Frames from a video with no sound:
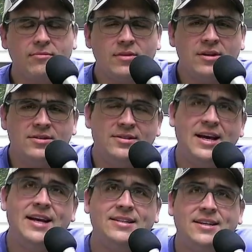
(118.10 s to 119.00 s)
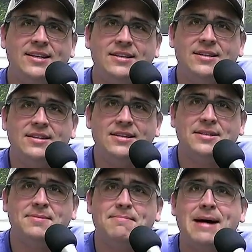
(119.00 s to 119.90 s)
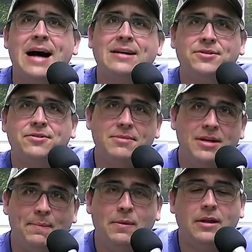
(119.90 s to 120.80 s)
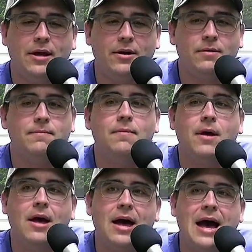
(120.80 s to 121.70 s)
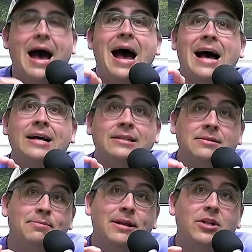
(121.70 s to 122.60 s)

Satan, this master manipulator, has been